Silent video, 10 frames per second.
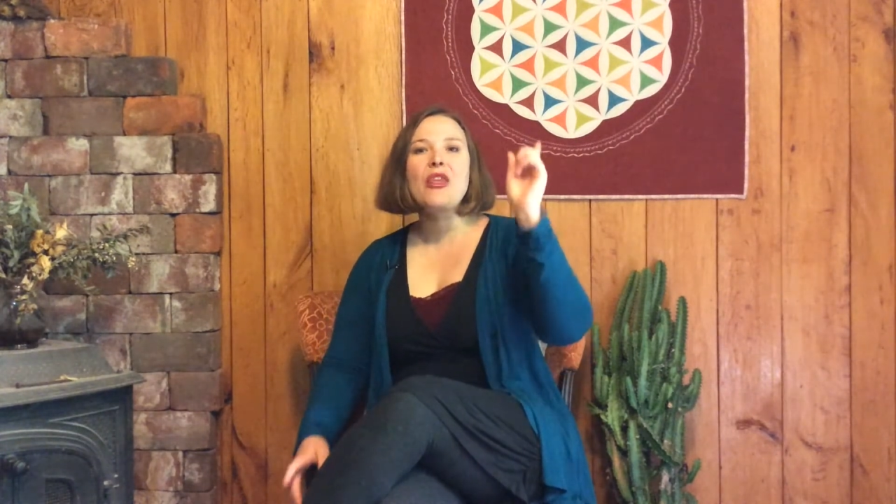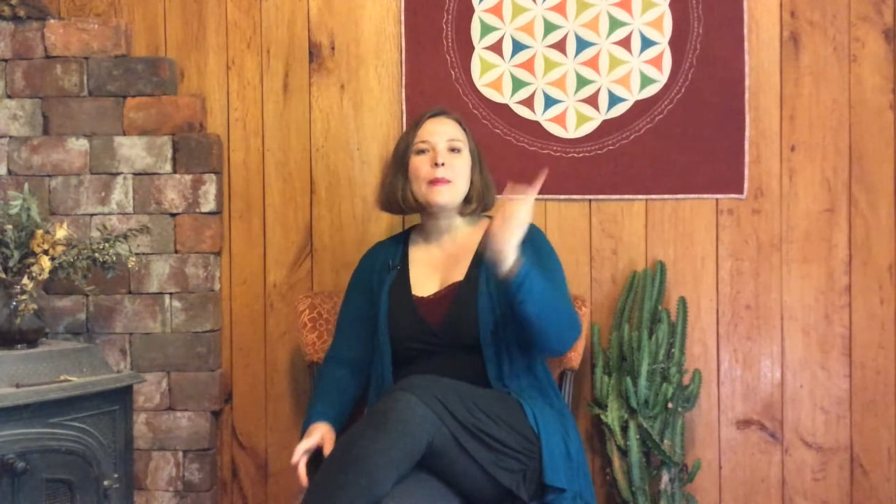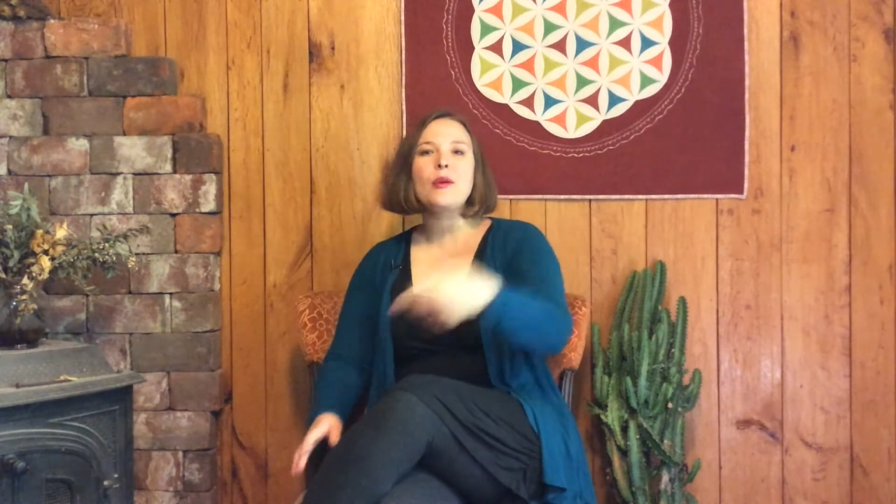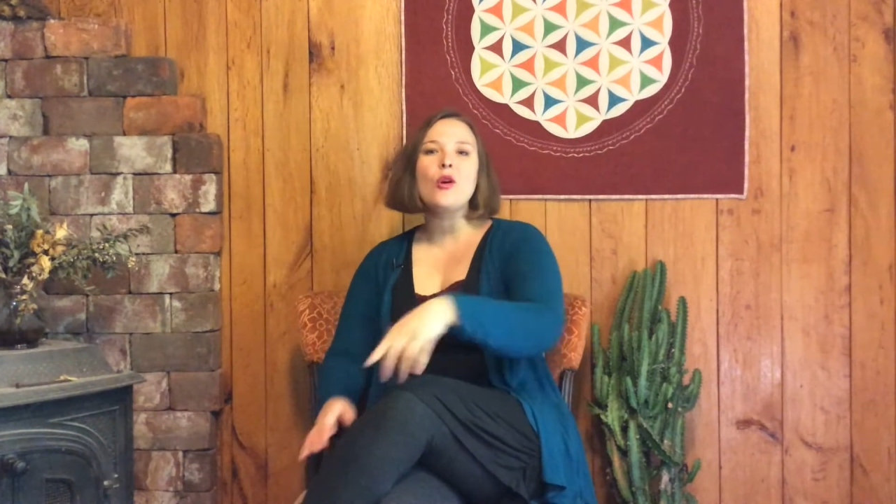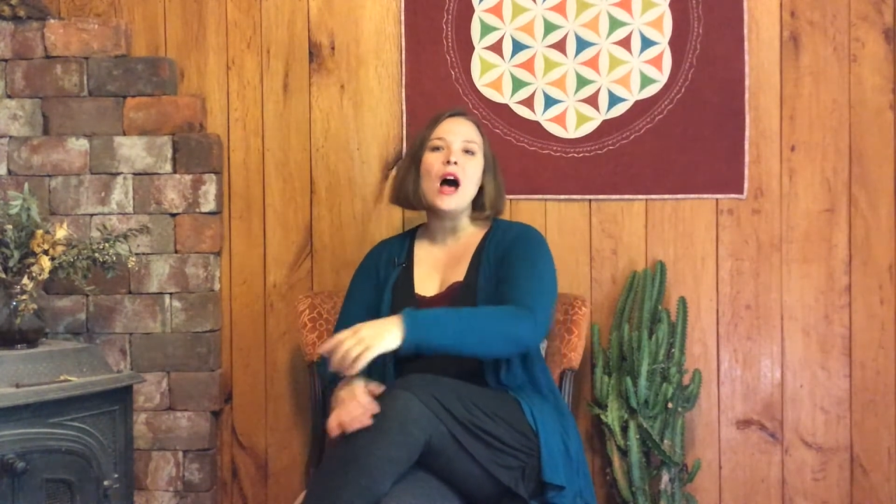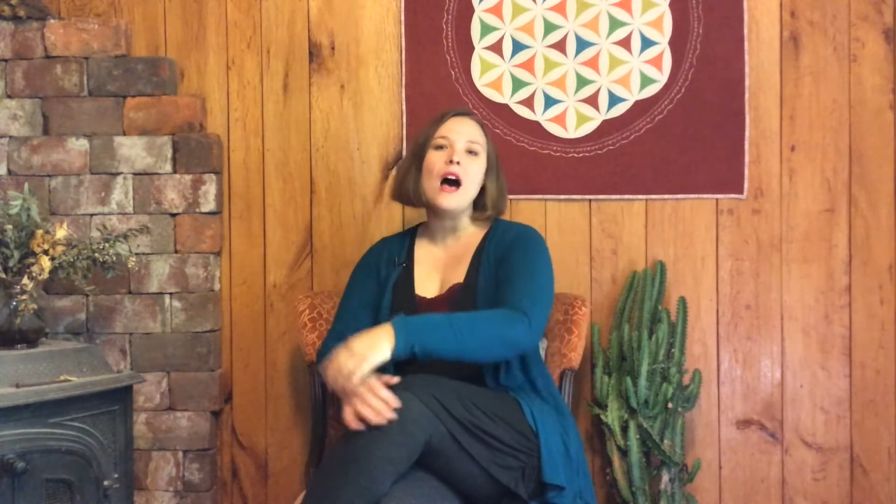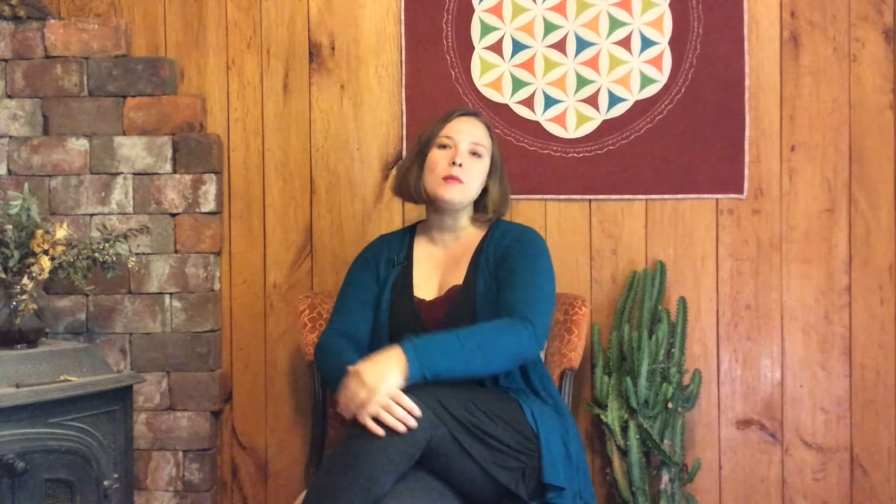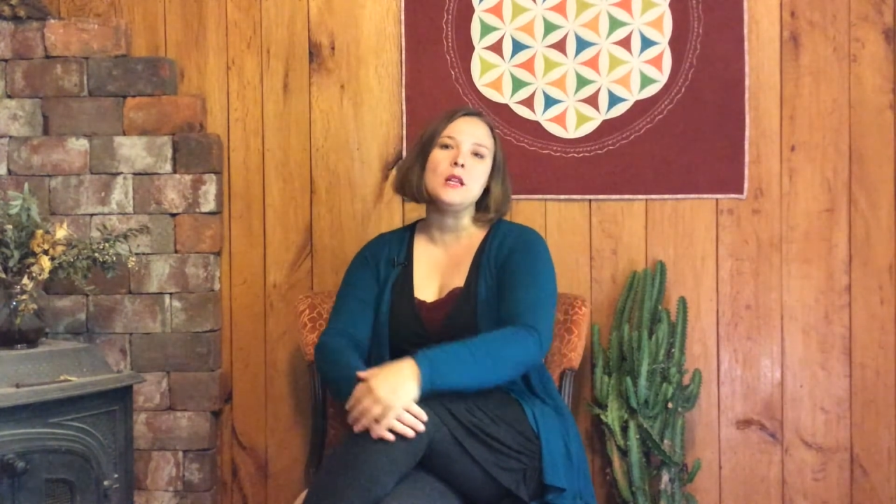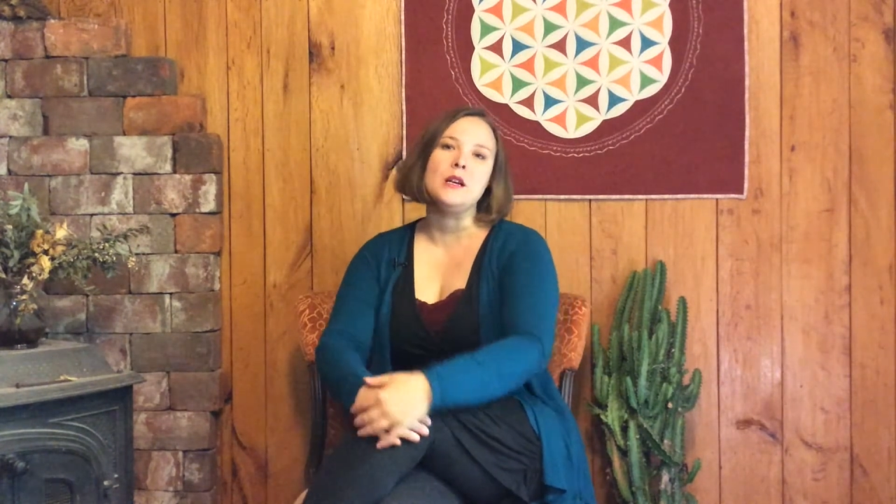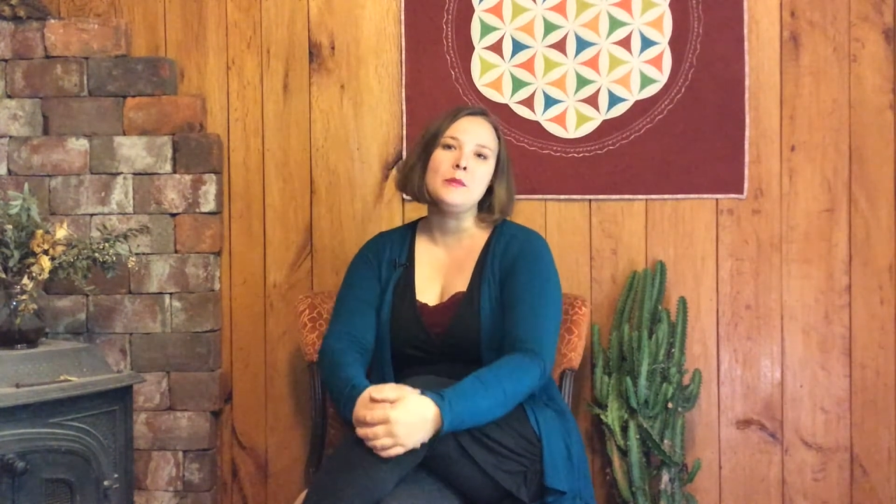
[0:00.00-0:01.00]
the
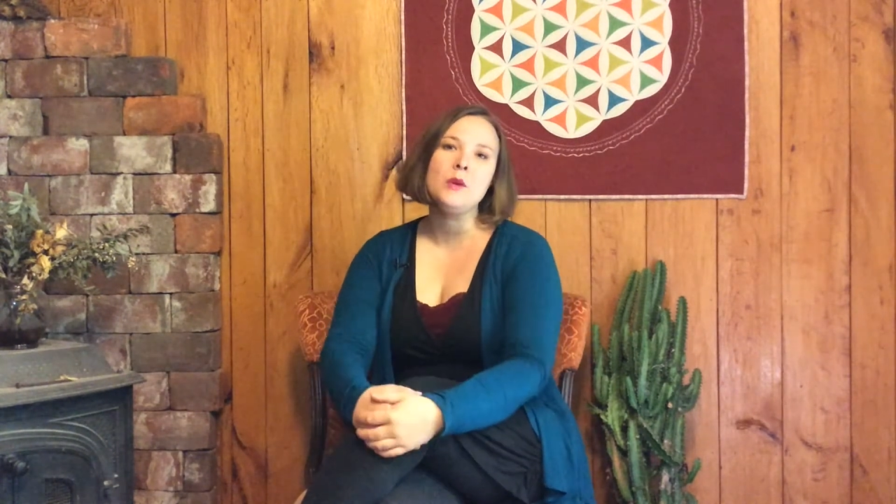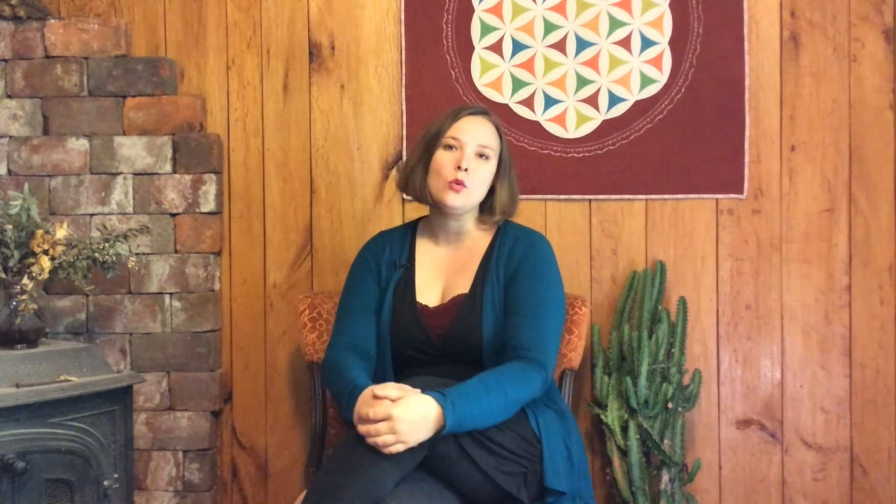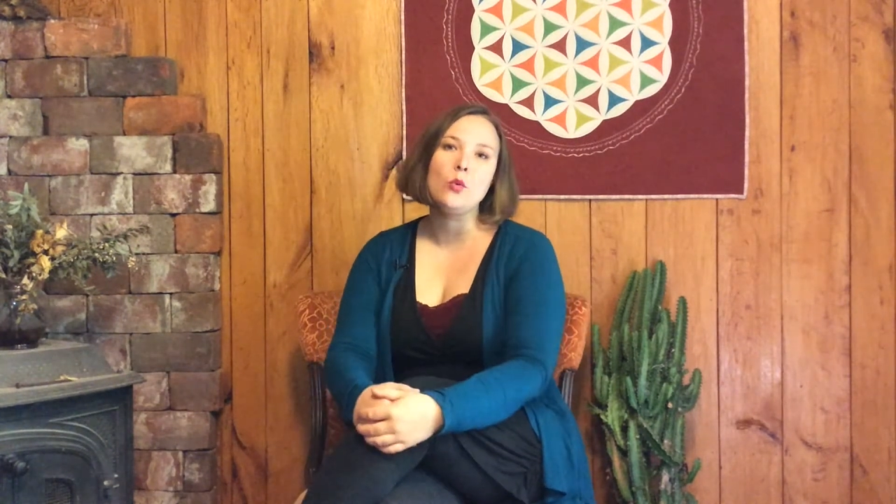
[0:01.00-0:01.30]
problem